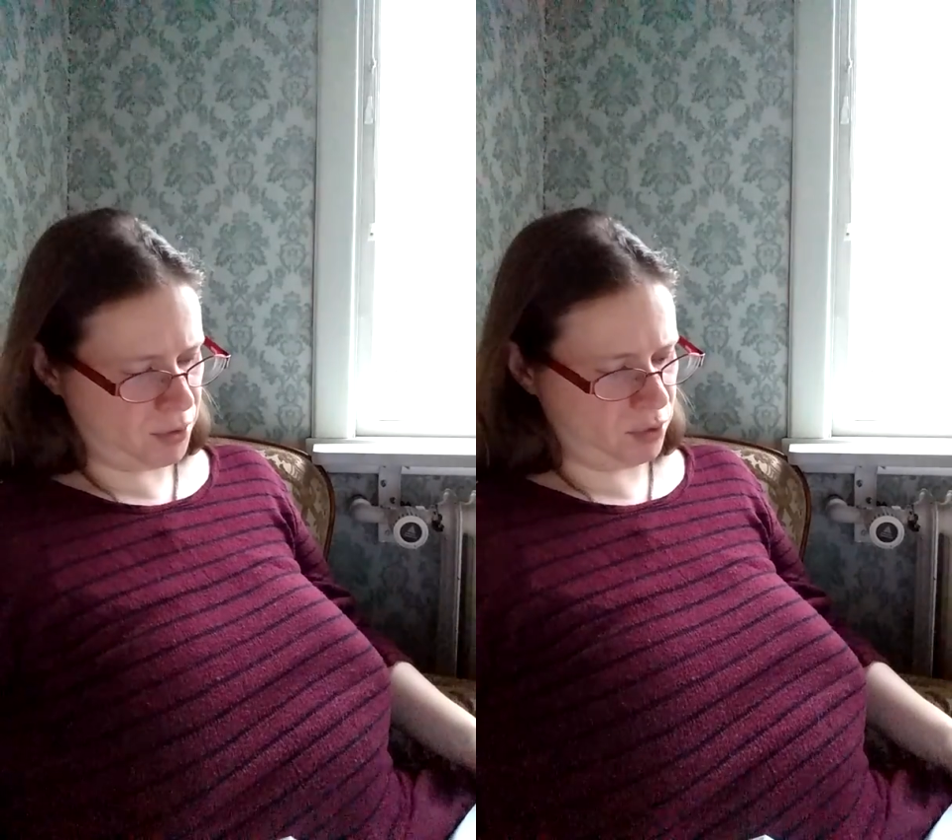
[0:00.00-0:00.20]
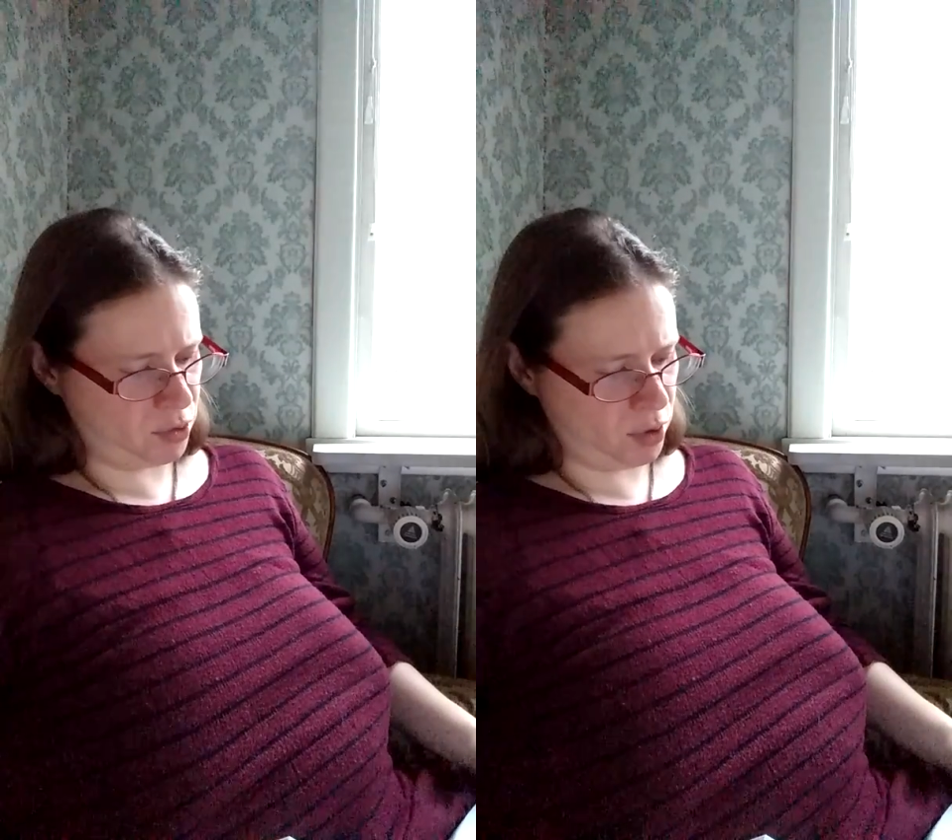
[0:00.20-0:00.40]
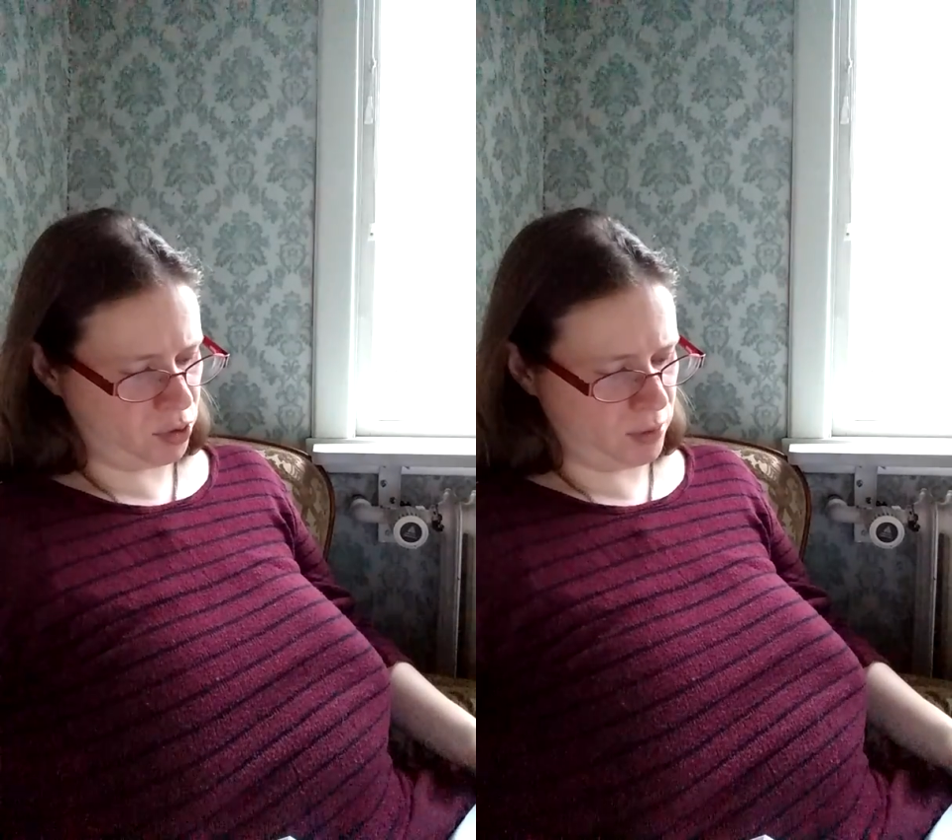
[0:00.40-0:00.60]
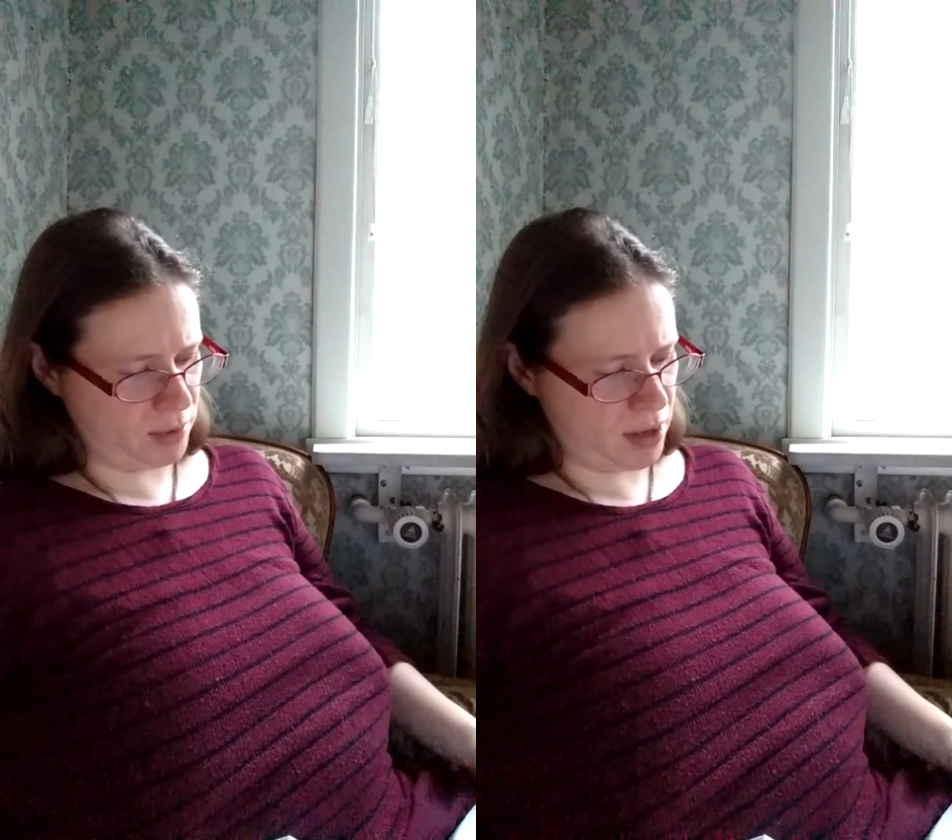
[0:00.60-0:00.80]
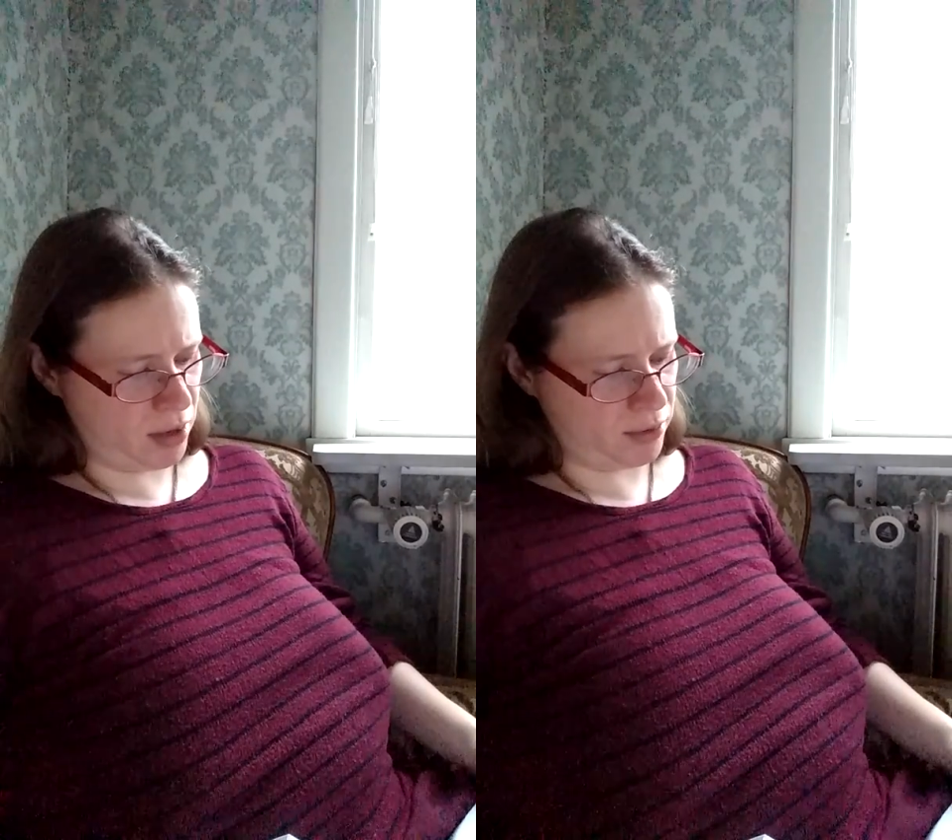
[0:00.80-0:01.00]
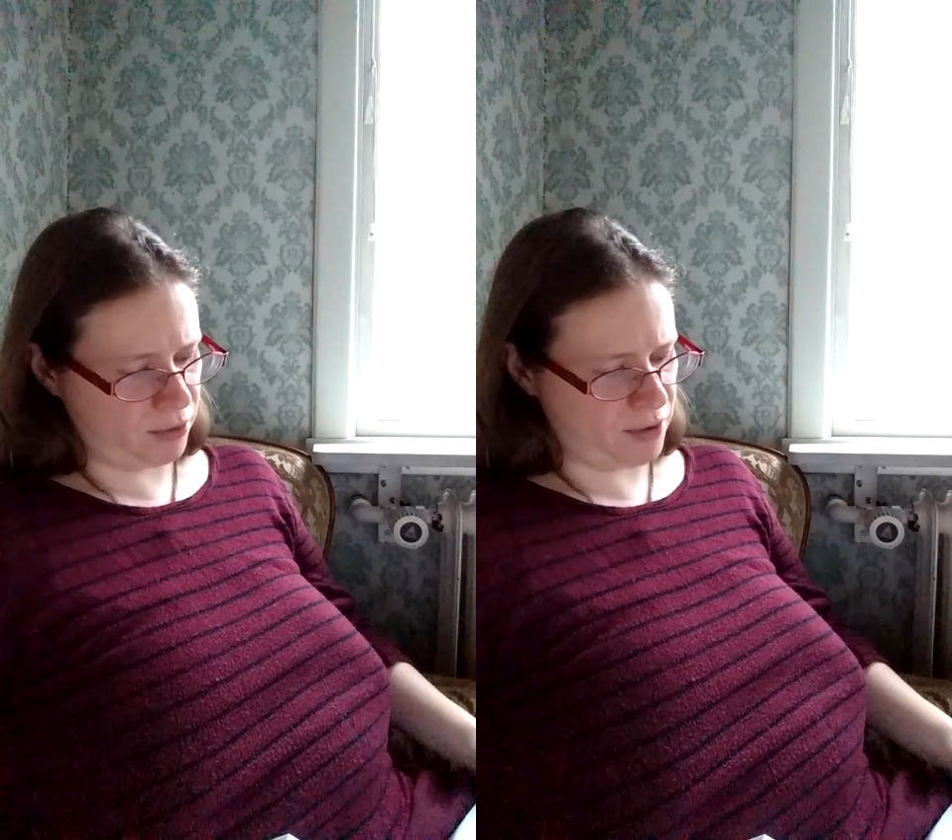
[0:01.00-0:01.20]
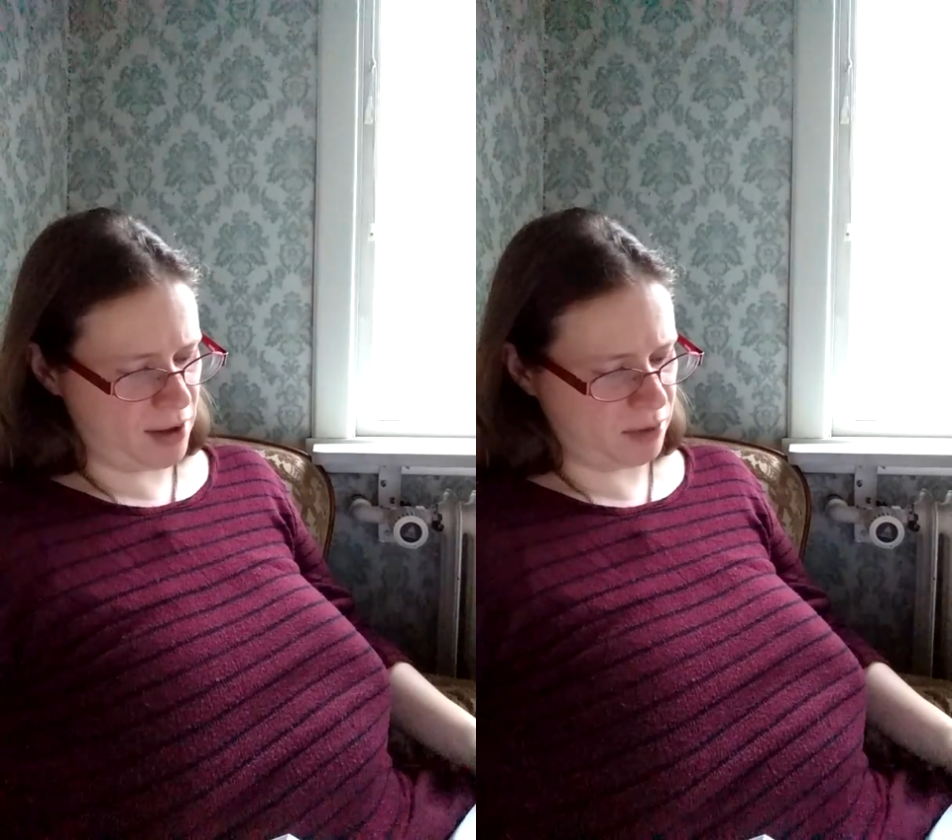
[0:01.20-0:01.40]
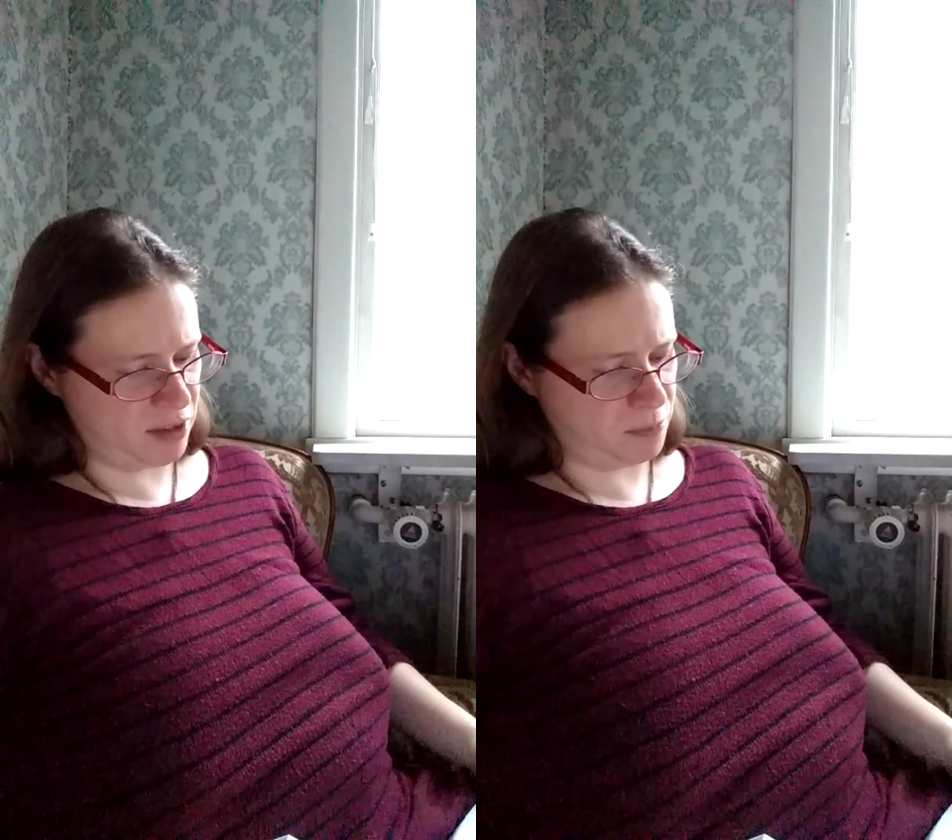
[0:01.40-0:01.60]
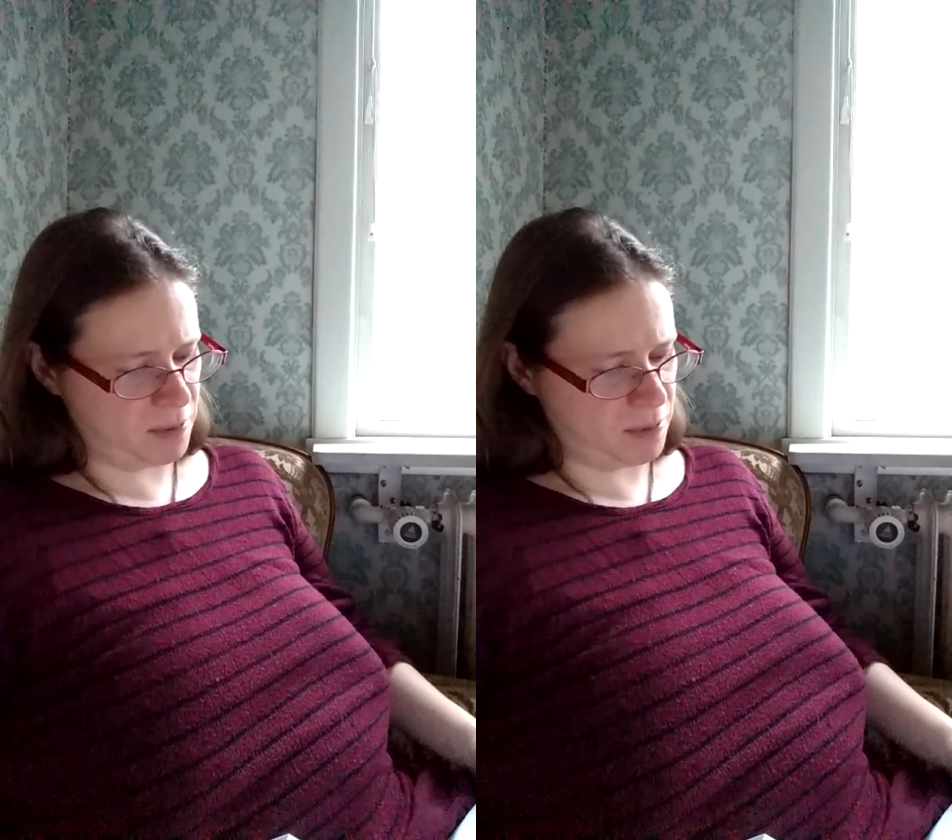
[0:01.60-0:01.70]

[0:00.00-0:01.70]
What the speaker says: was going to inherit the family's